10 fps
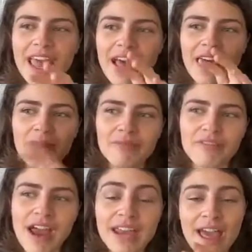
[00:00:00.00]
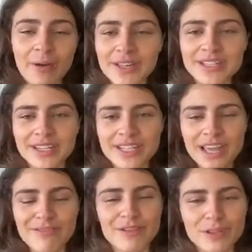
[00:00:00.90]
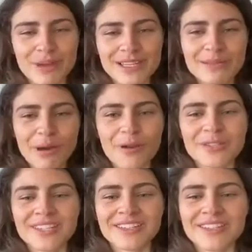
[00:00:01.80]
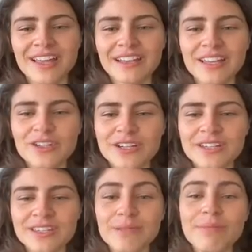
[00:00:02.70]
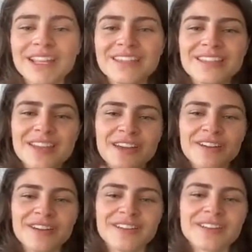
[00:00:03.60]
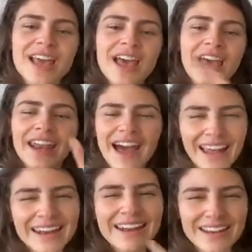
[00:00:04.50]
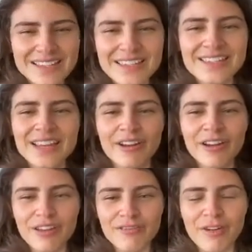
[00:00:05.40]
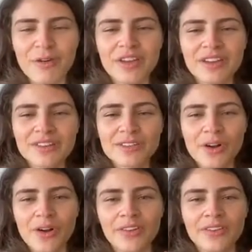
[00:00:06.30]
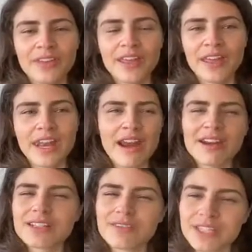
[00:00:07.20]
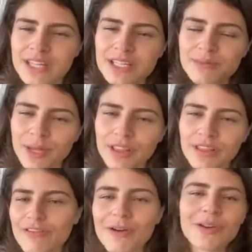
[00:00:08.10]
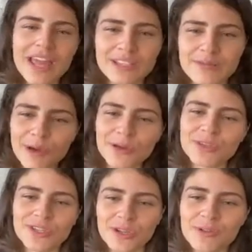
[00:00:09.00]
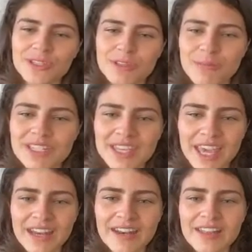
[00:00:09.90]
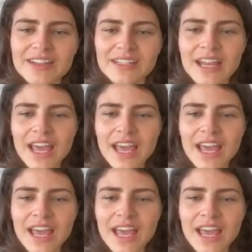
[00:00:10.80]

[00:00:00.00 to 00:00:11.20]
right now we essentially have first past the post inside electorates, and it means that there is an unnecessary focus on narratives like splitting the vote as opposed to who is the best candidate.